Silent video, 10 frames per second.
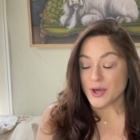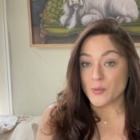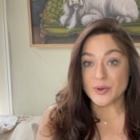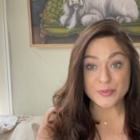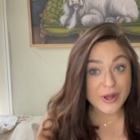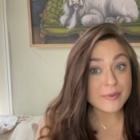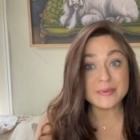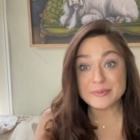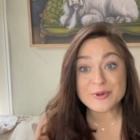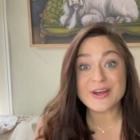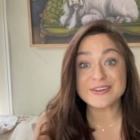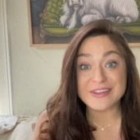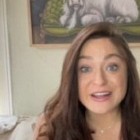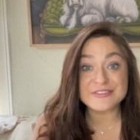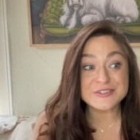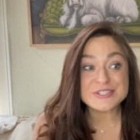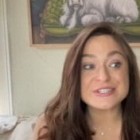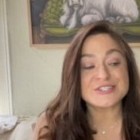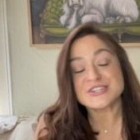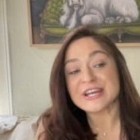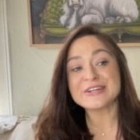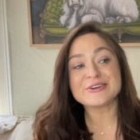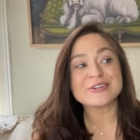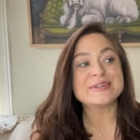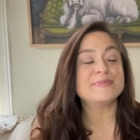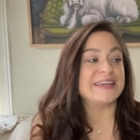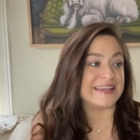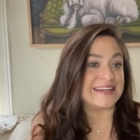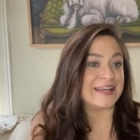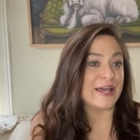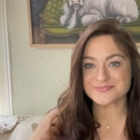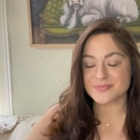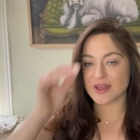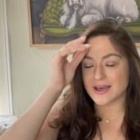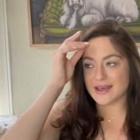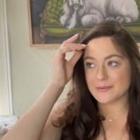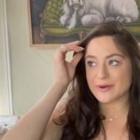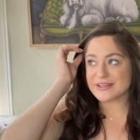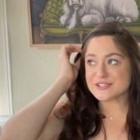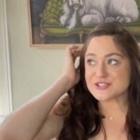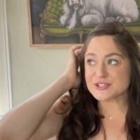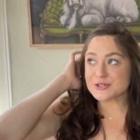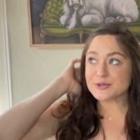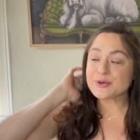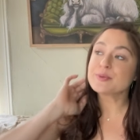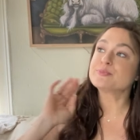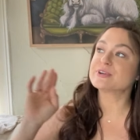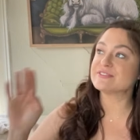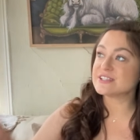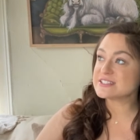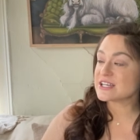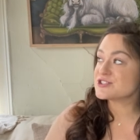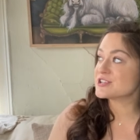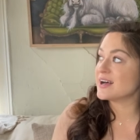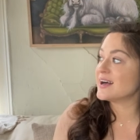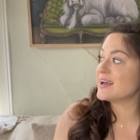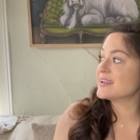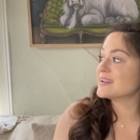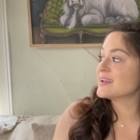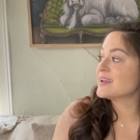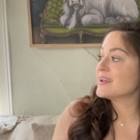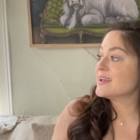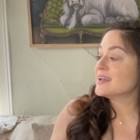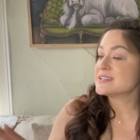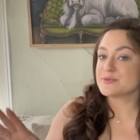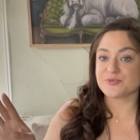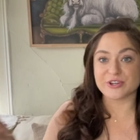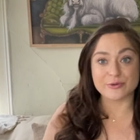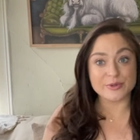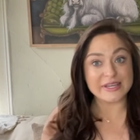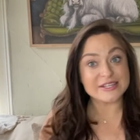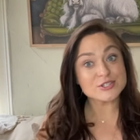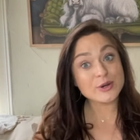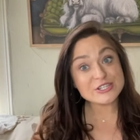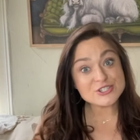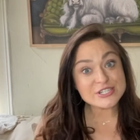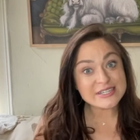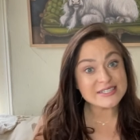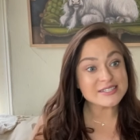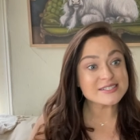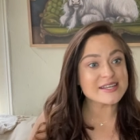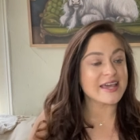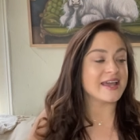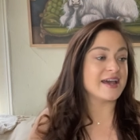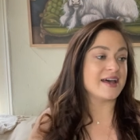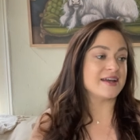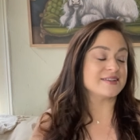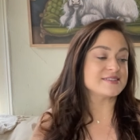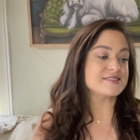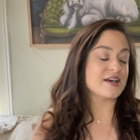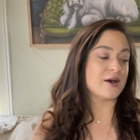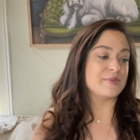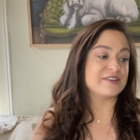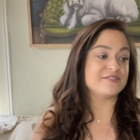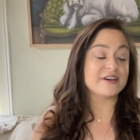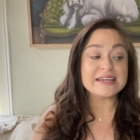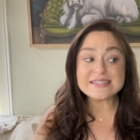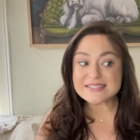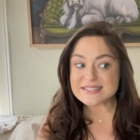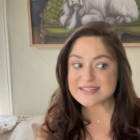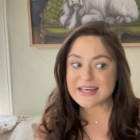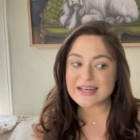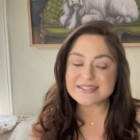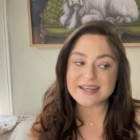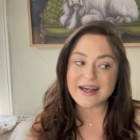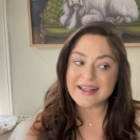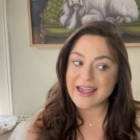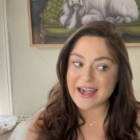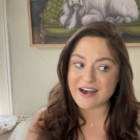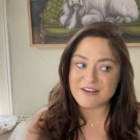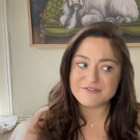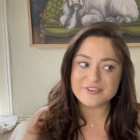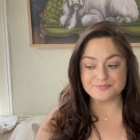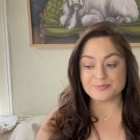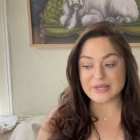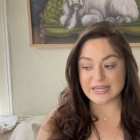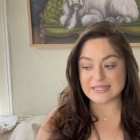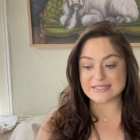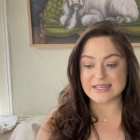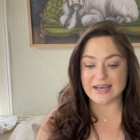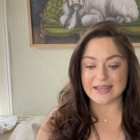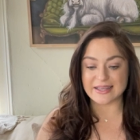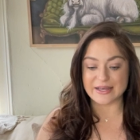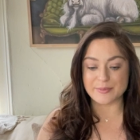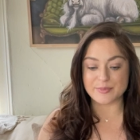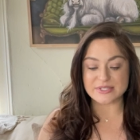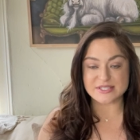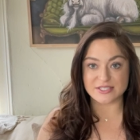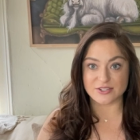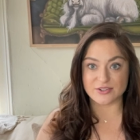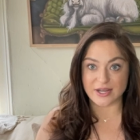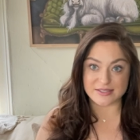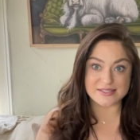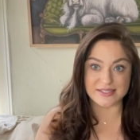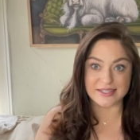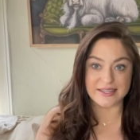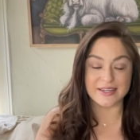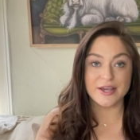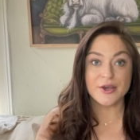what probably brought a lot of you to this channel in the beginning. Uh, I want to briefly touch on some frequently asked questions and some advice that I have, because I am still constantly